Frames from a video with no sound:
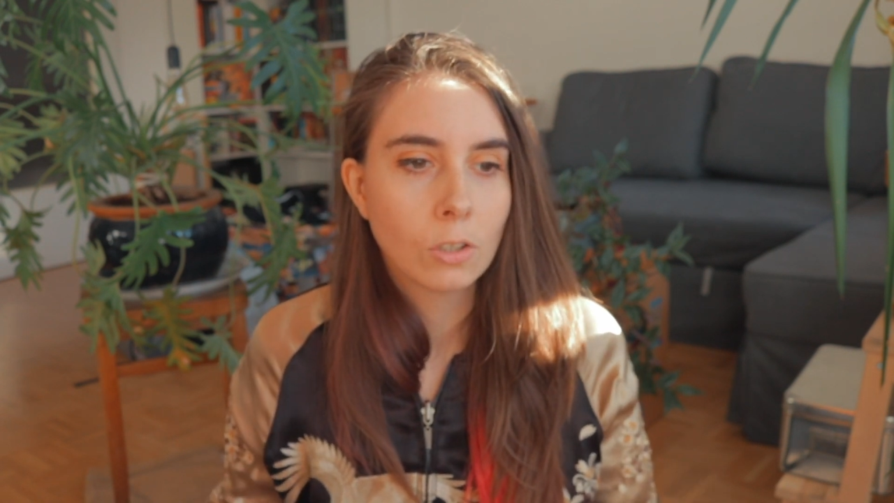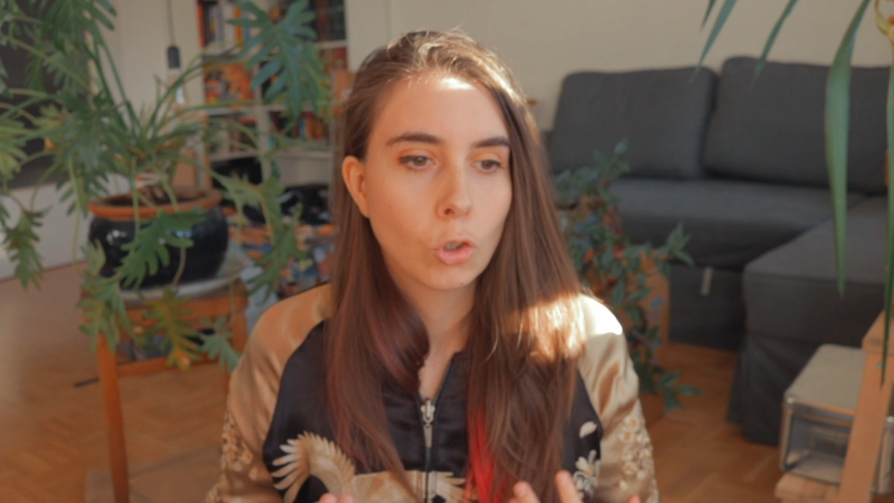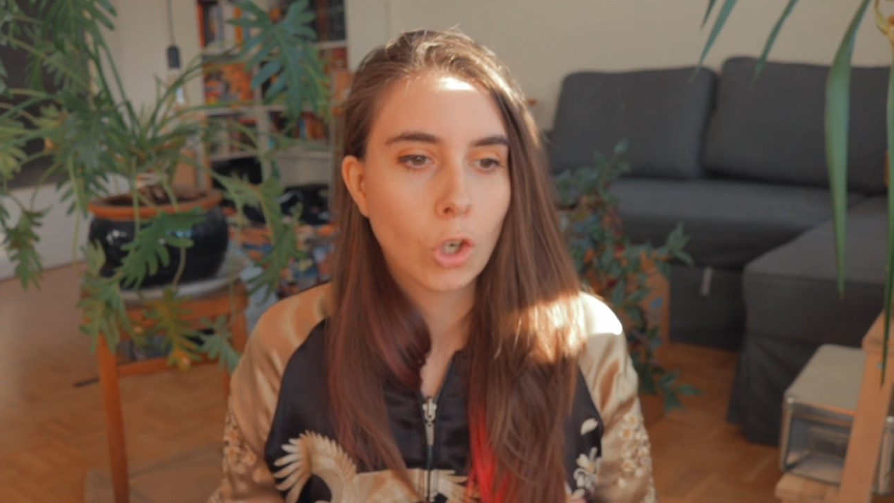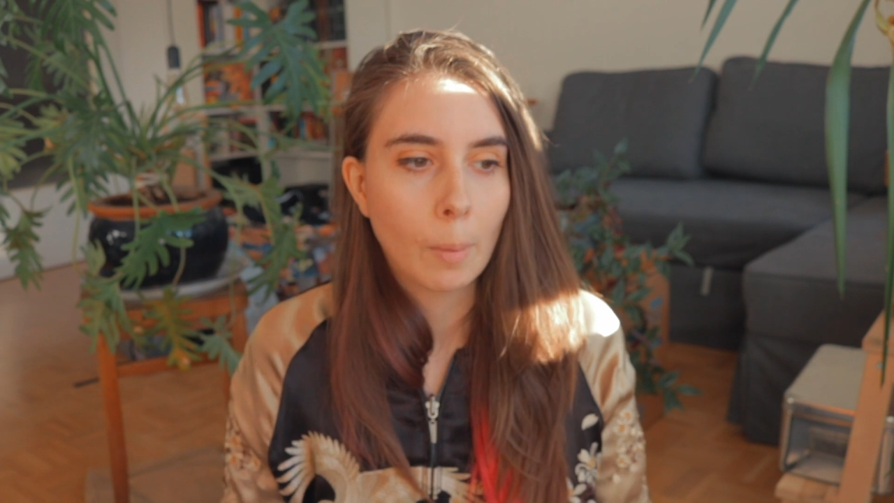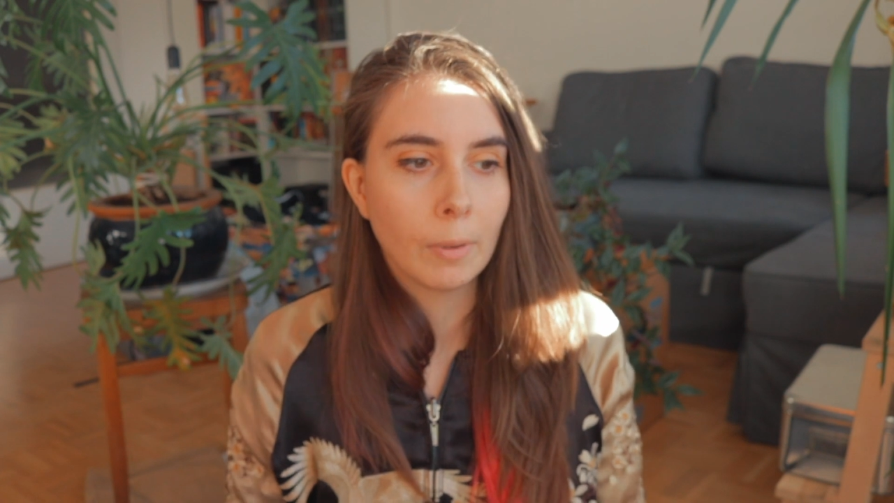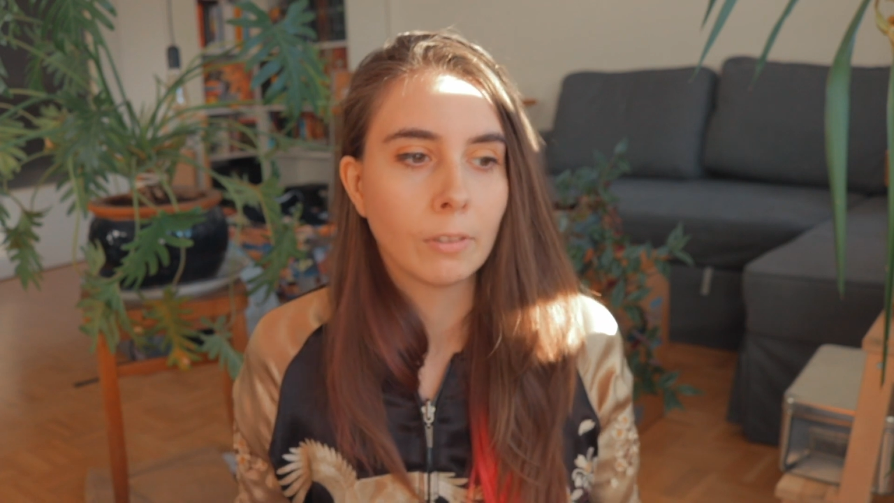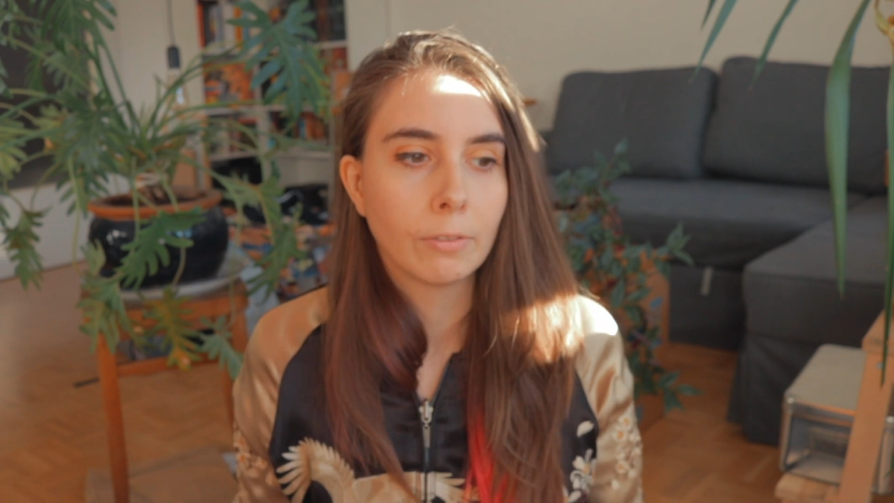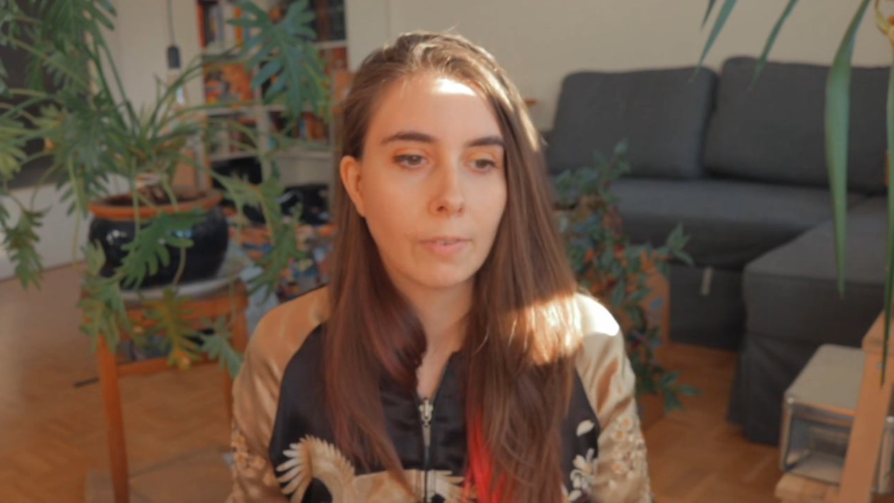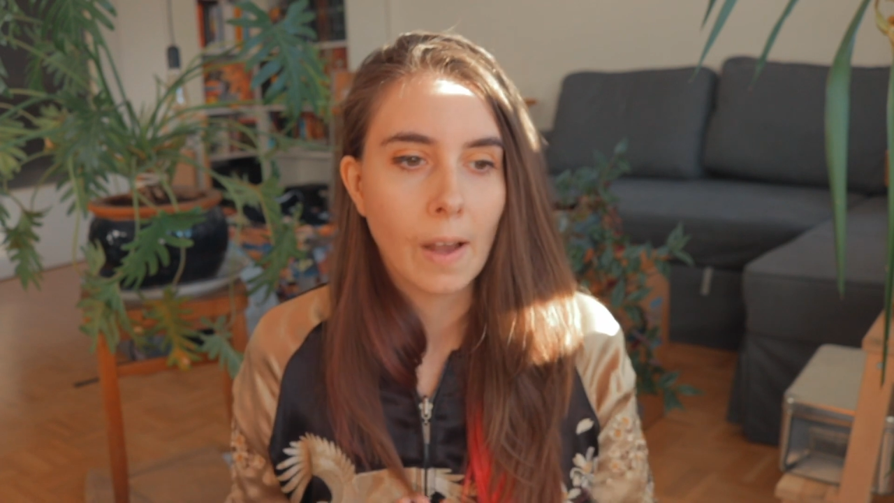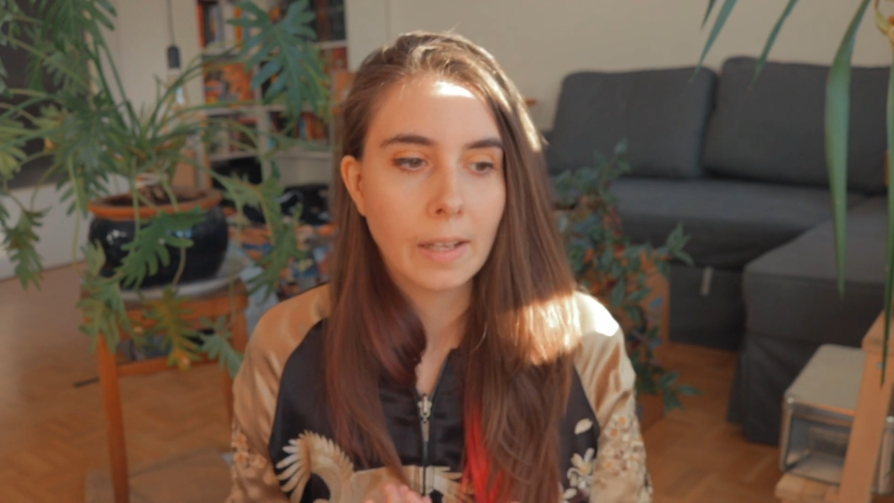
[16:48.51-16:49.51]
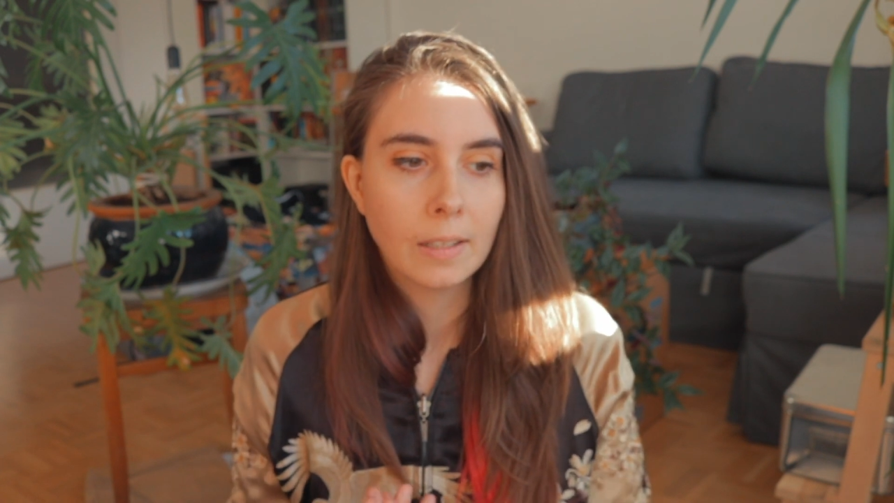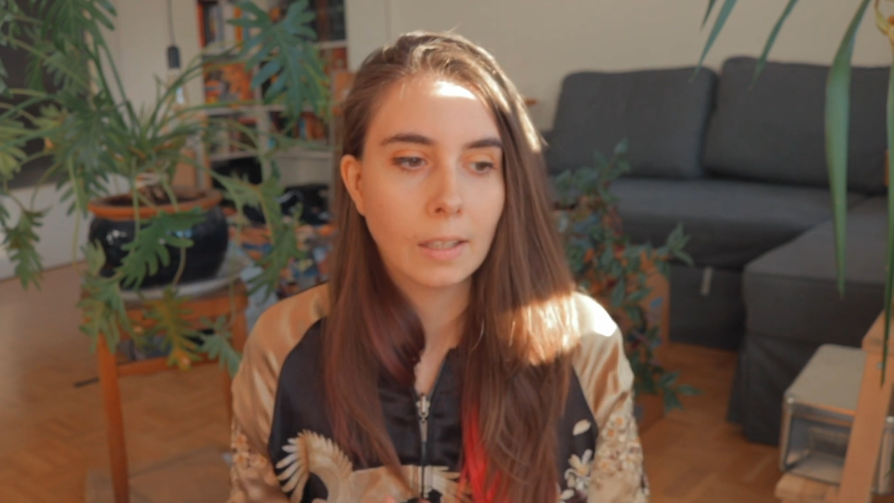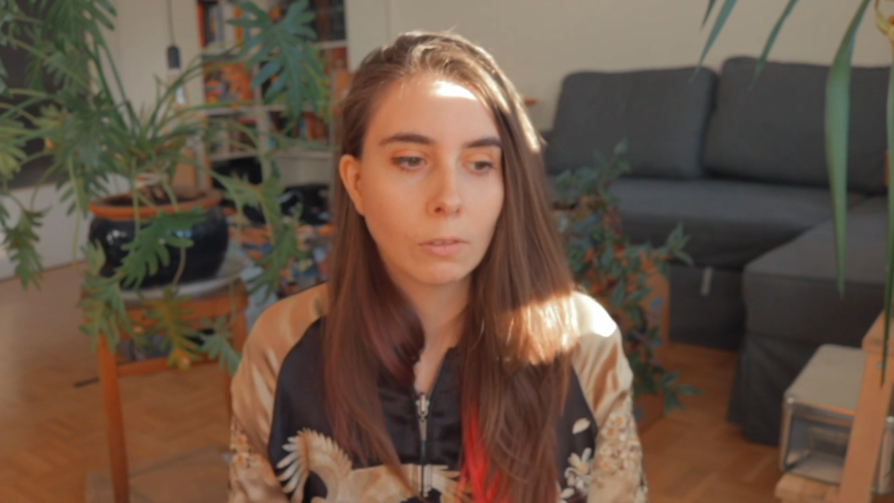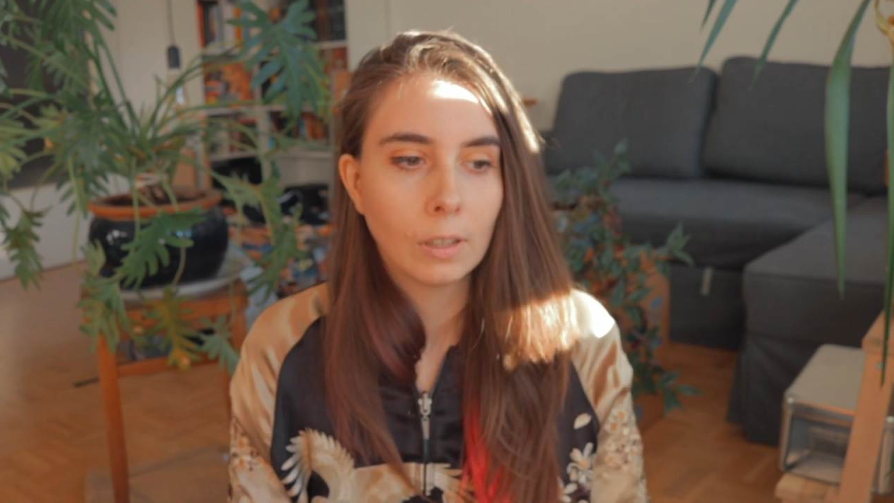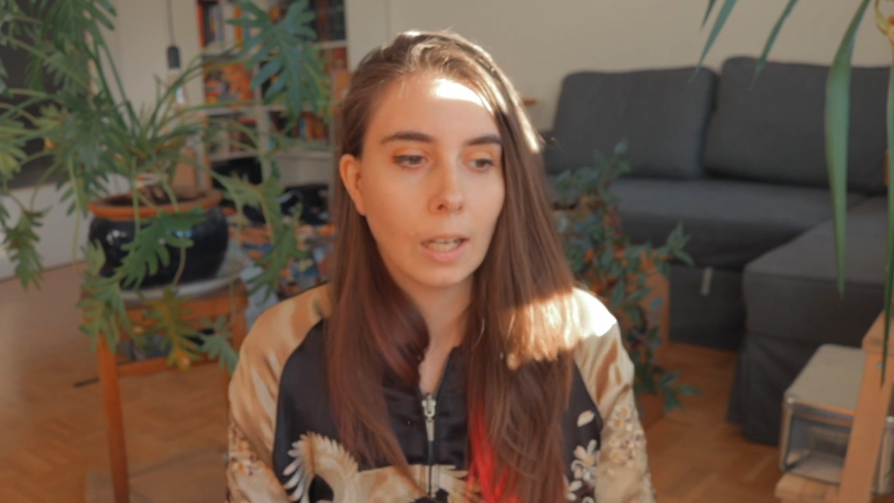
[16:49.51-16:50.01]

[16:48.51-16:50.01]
trouble finding